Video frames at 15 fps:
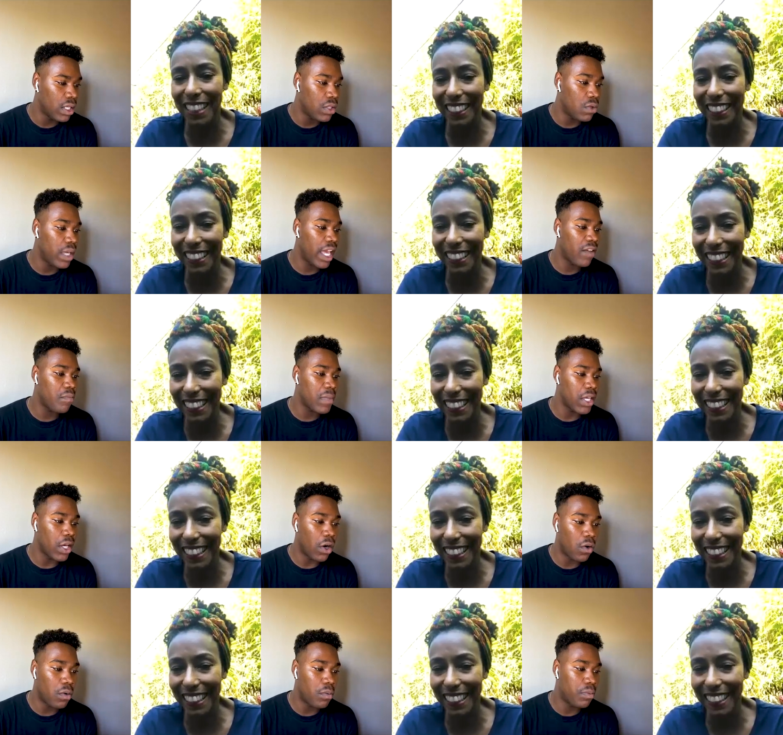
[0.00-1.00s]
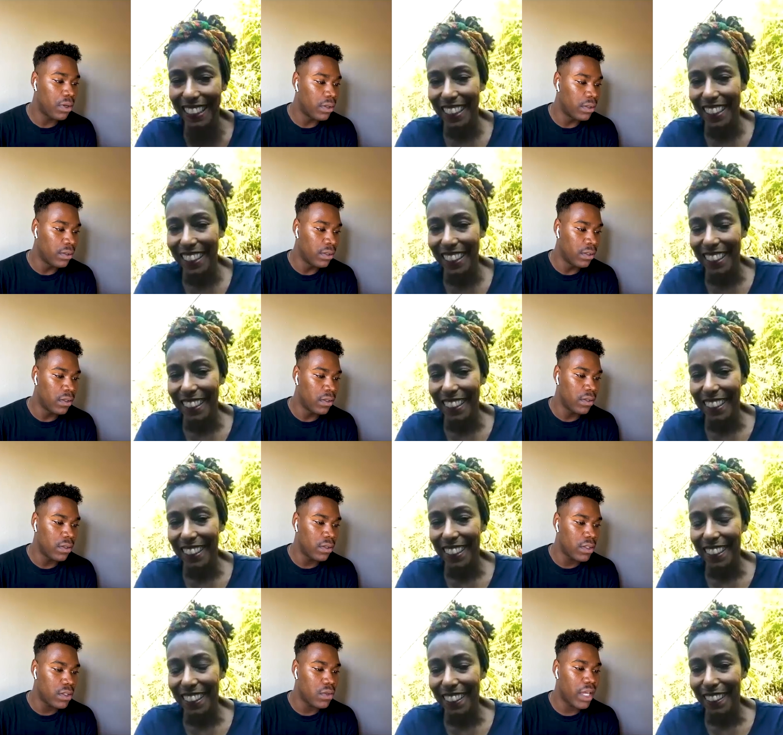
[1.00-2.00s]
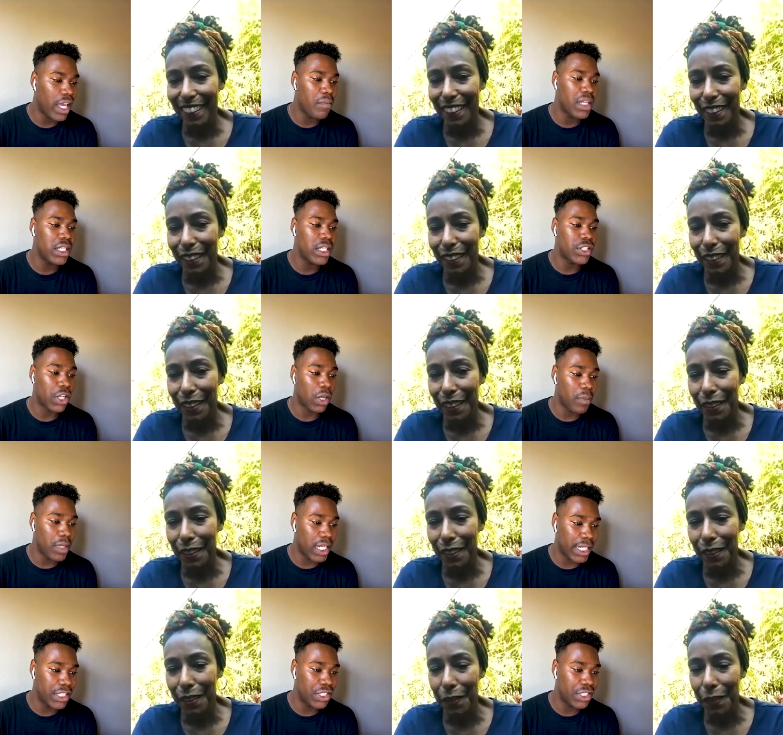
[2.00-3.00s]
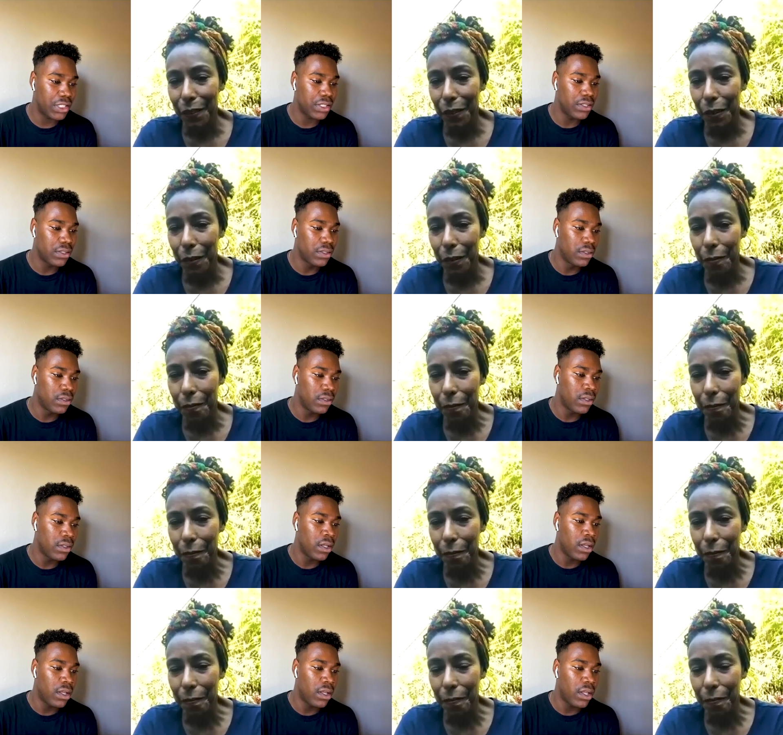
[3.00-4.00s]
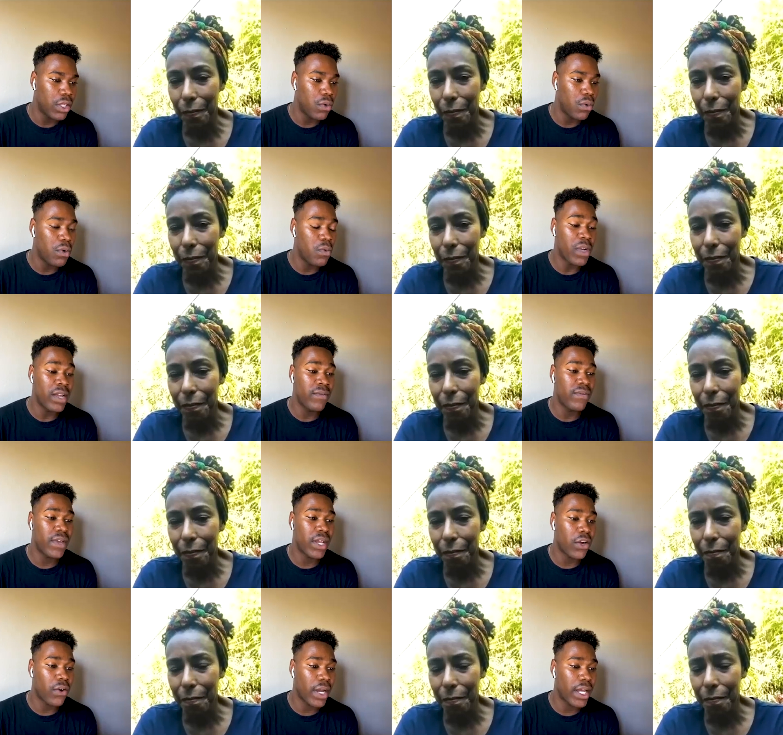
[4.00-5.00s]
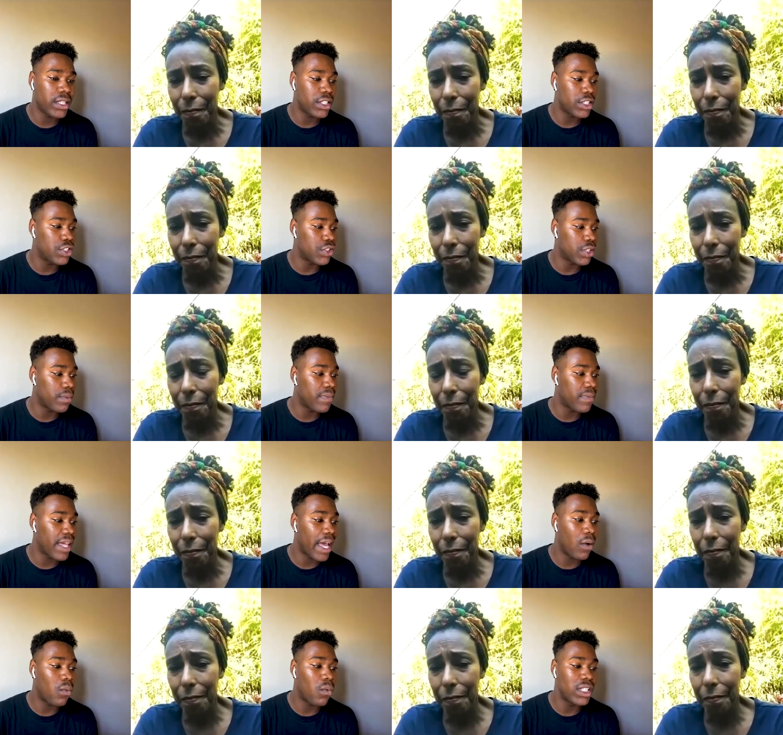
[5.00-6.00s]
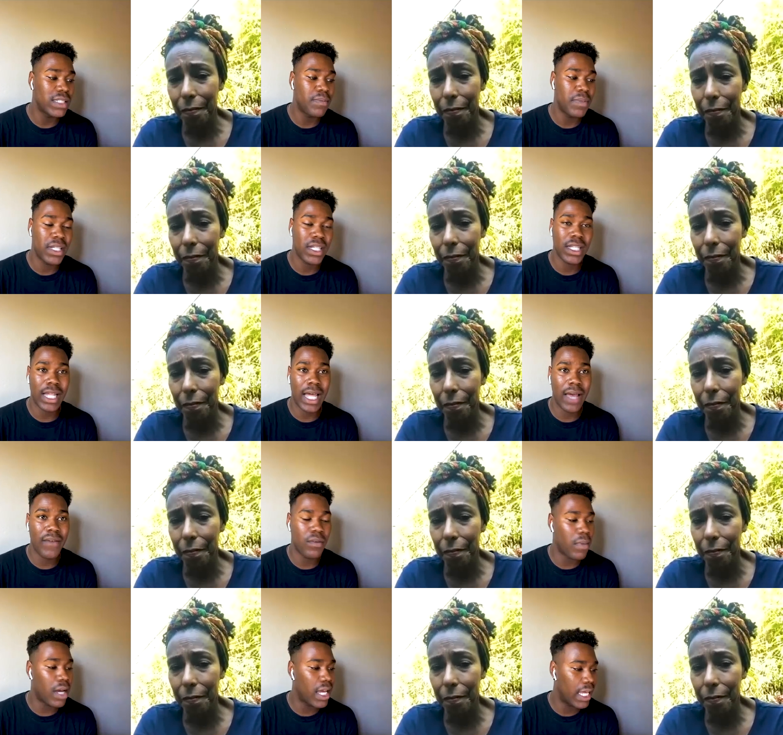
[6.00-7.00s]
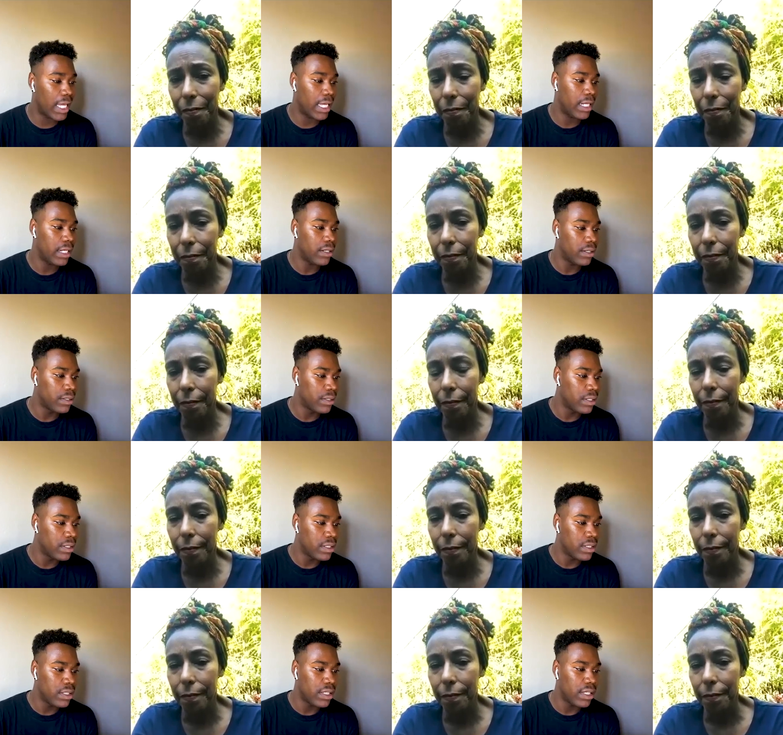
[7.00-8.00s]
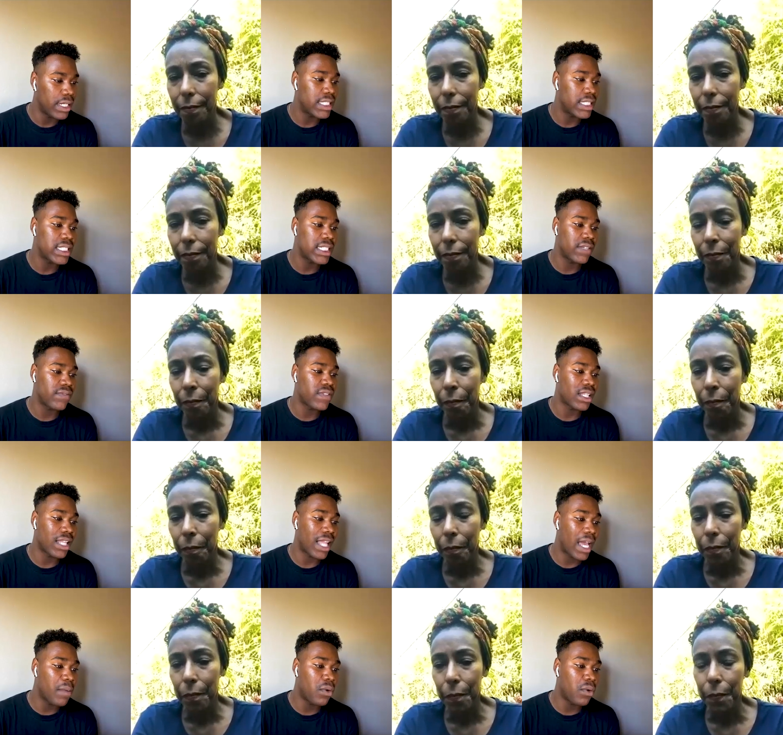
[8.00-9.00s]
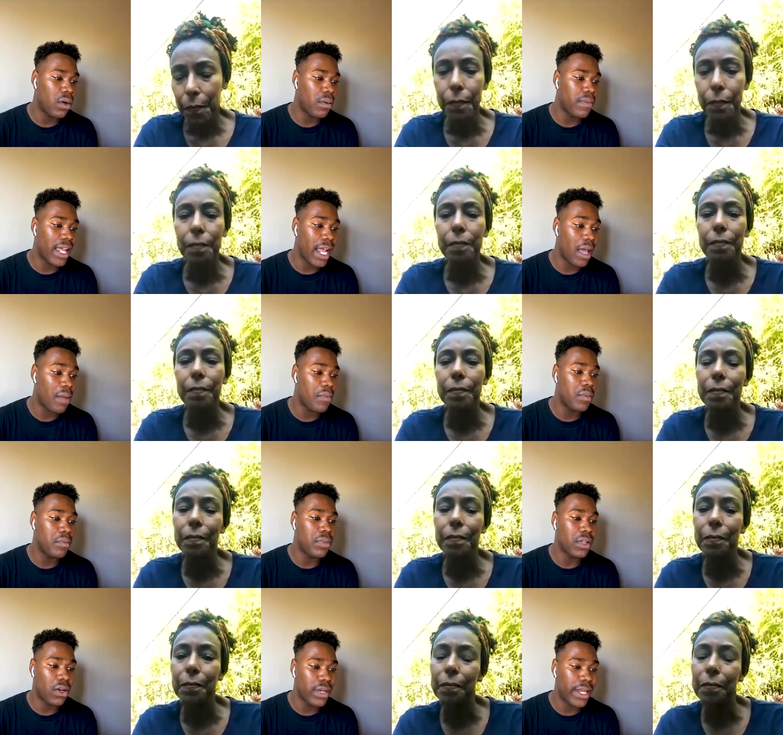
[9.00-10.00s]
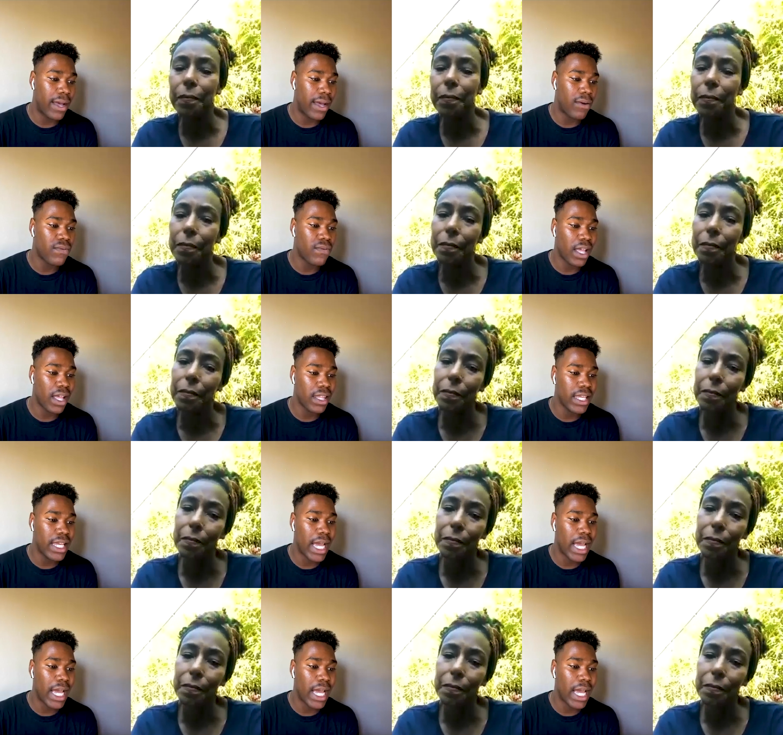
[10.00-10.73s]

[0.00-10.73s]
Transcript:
Speaker 1: You gave me hope. You gave me determination. You reinvigorated the dream that had once been alive in my head. It's as if the light bulb that had been blown out finally